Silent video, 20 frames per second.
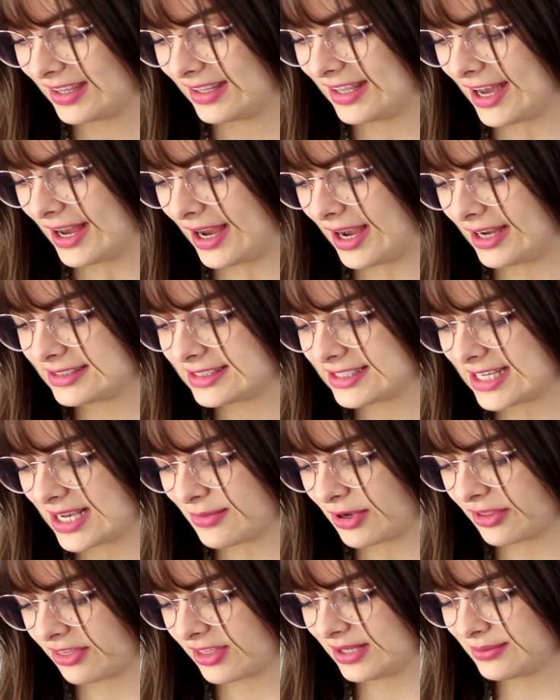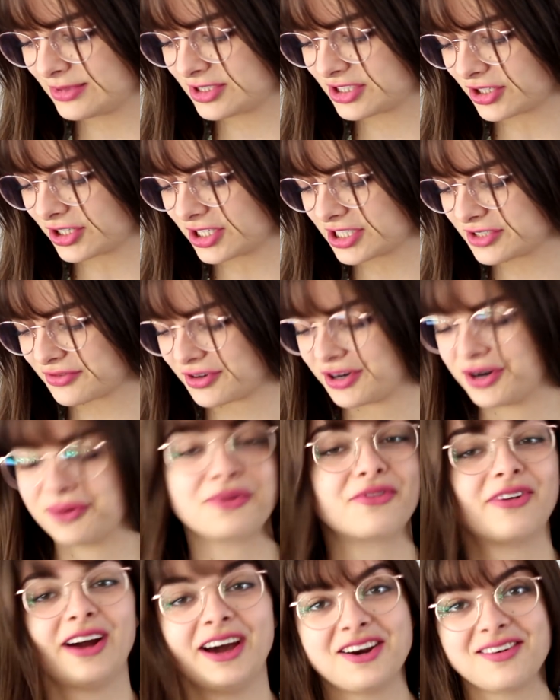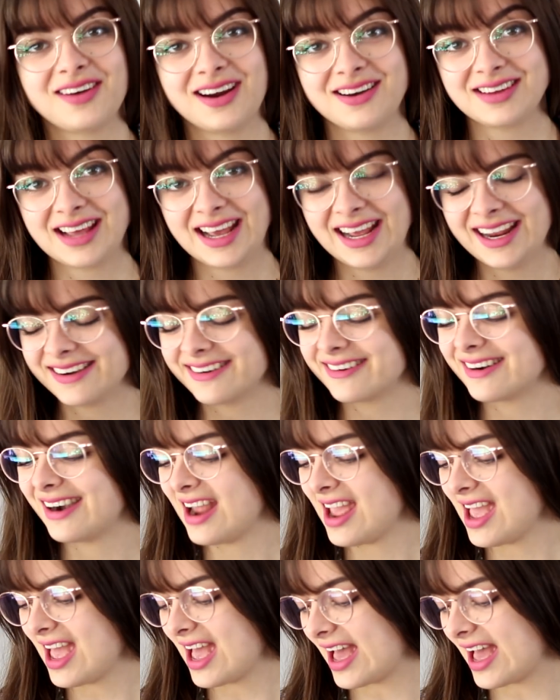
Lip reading: yeah, I'd say my theme starts from right around here,